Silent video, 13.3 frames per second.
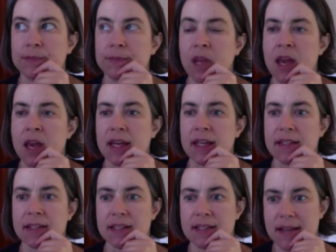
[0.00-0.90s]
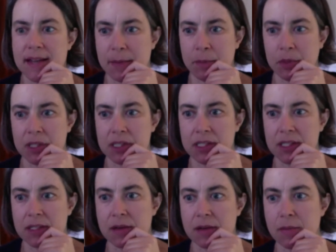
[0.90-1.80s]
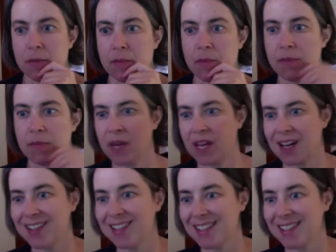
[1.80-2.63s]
It's a template because